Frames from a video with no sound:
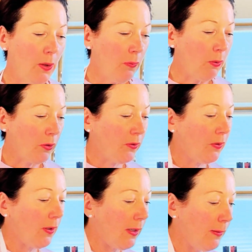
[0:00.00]
What
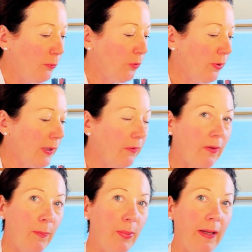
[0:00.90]
I'm doing is
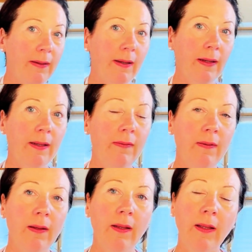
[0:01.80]
I'm baking it
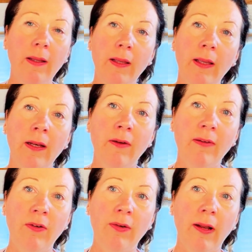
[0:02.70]
in a
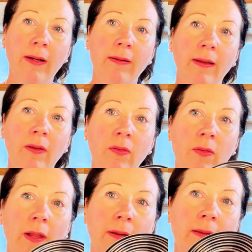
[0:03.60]
dish like
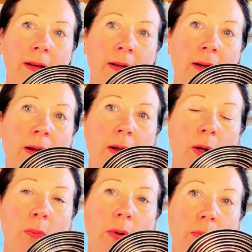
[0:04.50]
this, and then
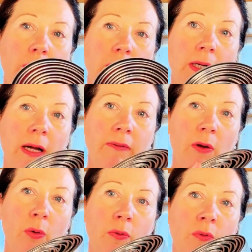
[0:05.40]
we will cut
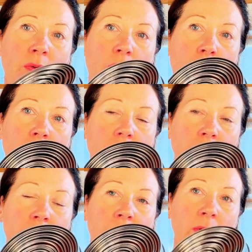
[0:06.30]
out
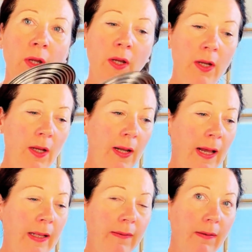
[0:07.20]
circles
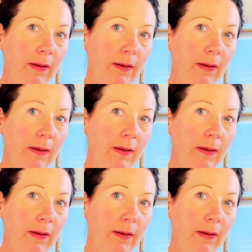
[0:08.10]
and